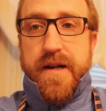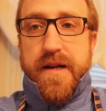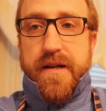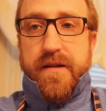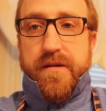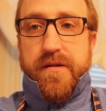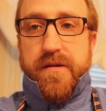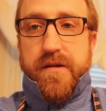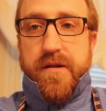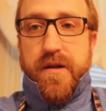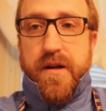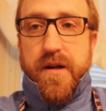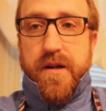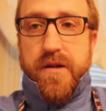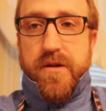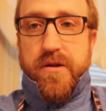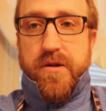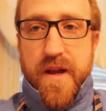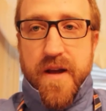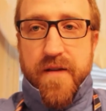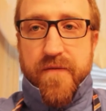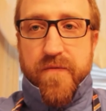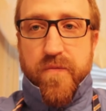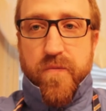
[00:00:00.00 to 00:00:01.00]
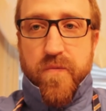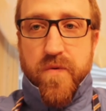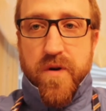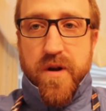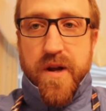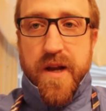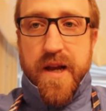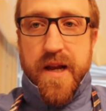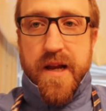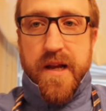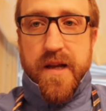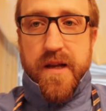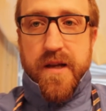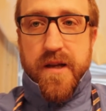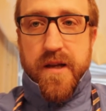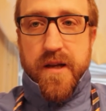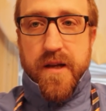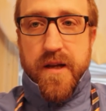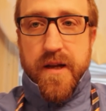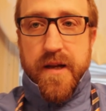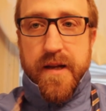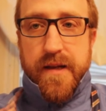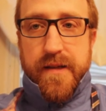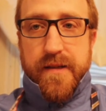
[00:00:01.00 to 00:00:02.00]
as such. Have one end
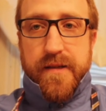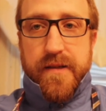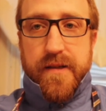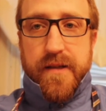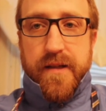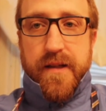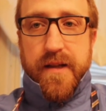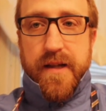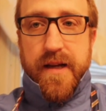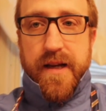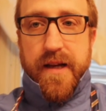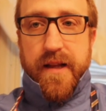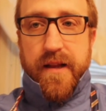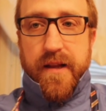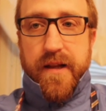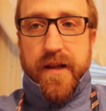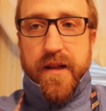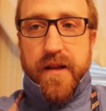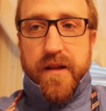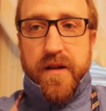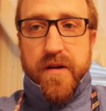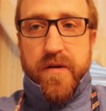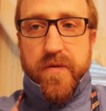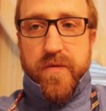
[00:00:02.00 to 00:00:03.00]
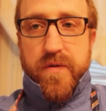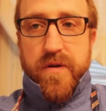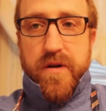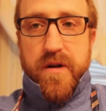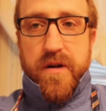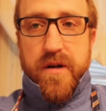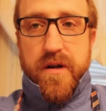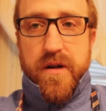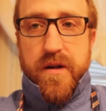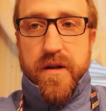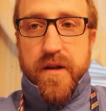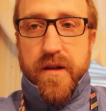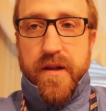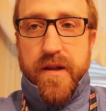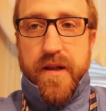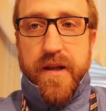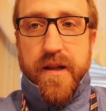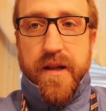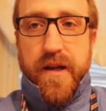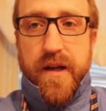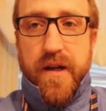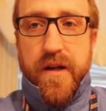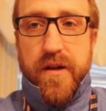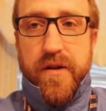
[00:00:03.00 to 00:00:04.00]
slightly lower than
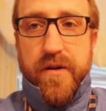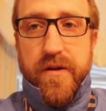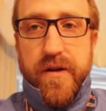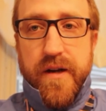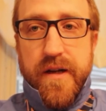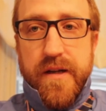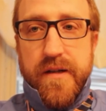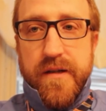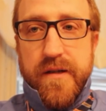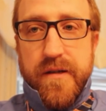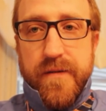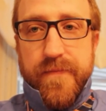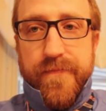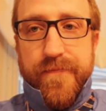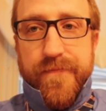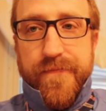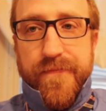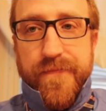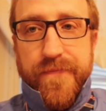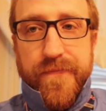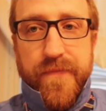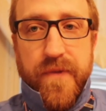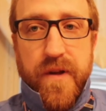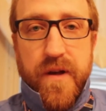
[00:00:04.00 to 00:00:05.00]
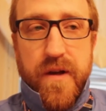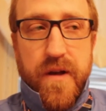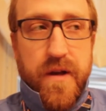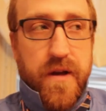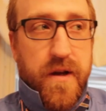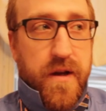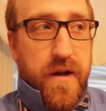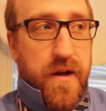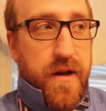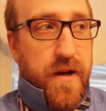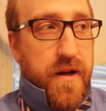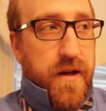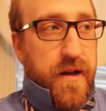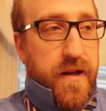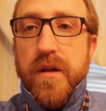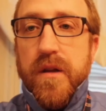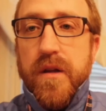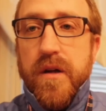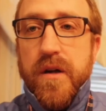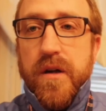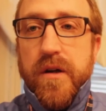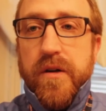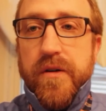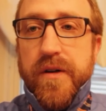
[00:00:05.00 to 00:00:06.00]
the other end.
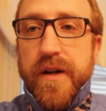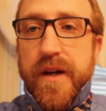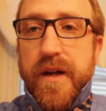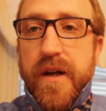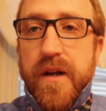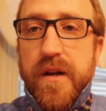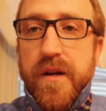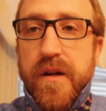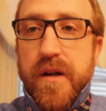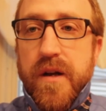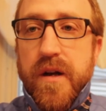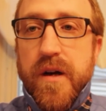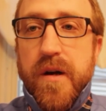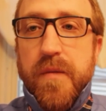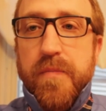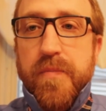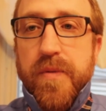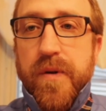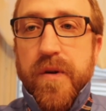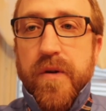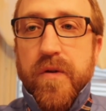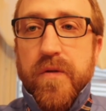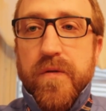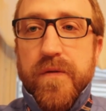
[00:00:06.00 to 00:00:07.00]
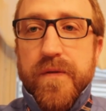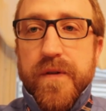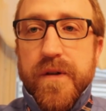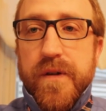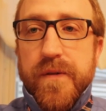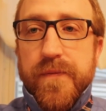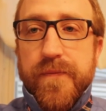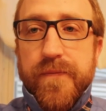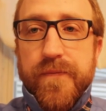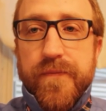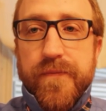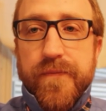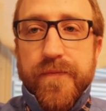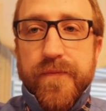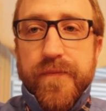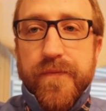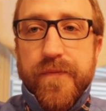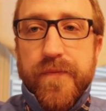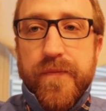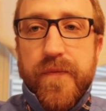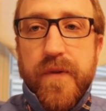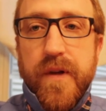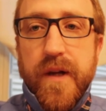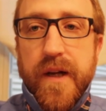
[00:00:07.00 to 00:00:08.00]
Longer end up and over,
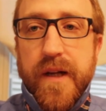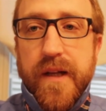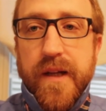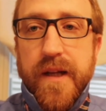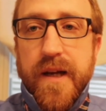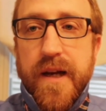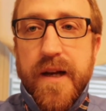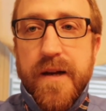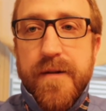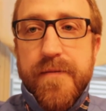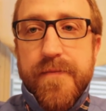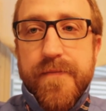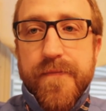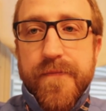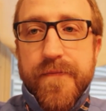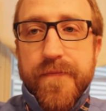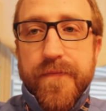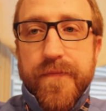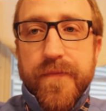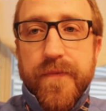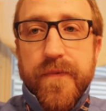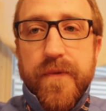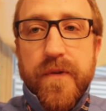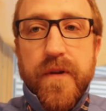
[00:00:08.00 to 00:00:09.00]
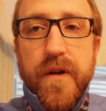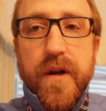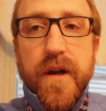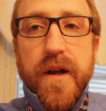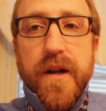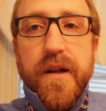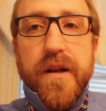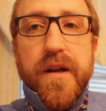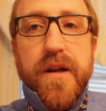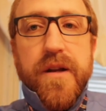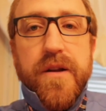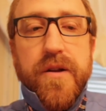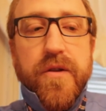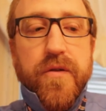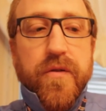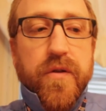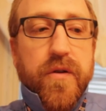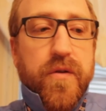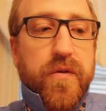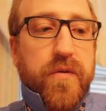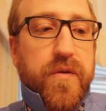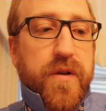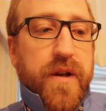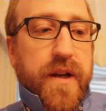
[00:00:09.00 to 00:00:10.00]
like that. And then you
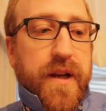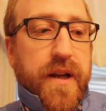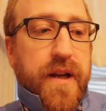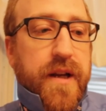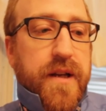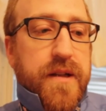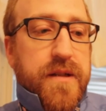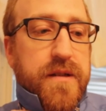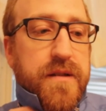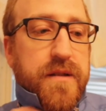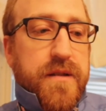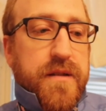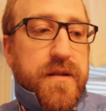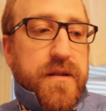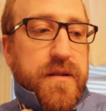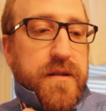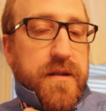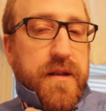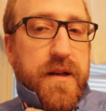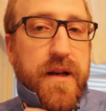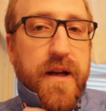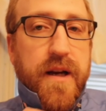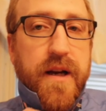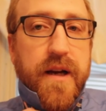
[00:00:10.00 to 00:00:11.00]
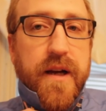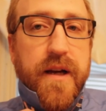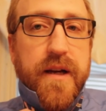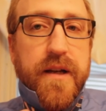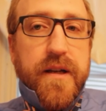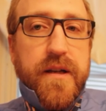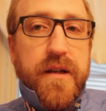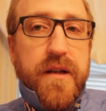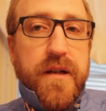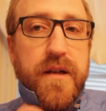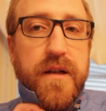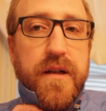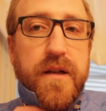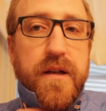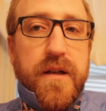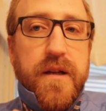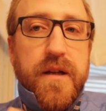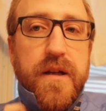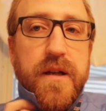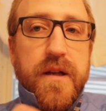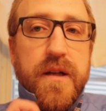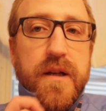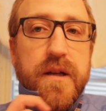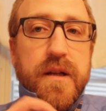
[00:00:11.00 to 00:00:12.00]
go inside to
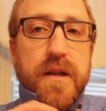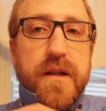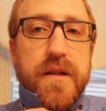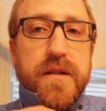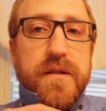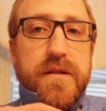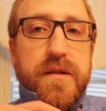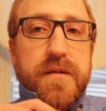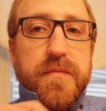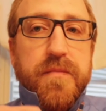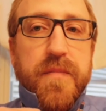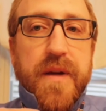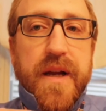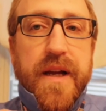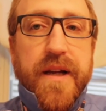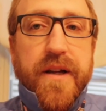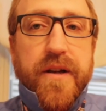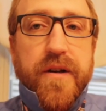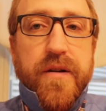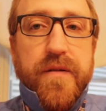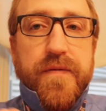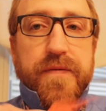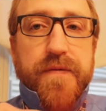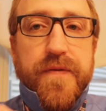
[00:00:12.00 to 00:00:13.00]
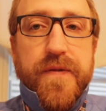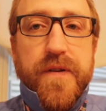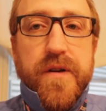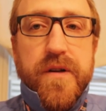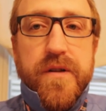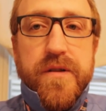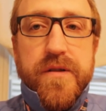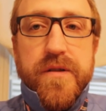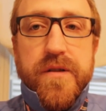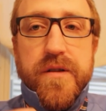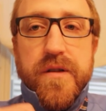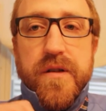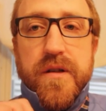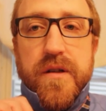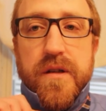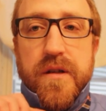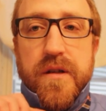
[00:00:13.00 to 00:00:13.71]
make your first